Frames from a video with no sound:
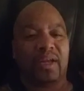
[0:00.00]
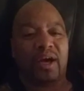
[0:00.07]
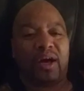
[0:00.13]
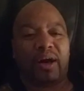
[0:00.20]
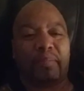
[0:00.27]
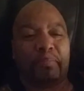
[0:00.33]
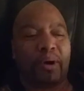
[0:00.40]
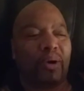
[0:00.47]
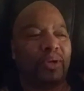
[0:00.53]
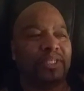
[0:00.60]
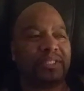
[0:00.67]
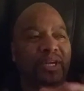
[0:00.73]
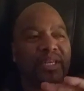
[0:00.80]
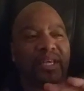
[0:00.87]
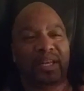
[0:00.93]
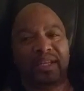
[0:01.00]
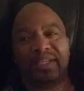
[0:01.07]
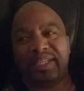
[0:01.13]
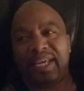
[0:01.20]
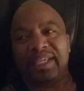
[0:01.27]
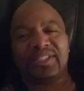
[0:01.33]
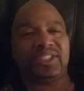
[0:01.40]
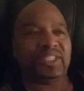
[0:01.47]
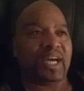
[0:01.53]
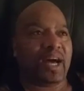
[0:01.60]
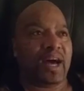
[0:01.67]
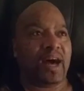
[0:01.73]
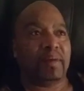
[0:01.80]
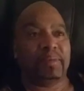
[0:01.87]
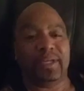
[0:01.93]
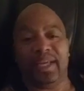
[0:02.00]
Police going to get a little desk job.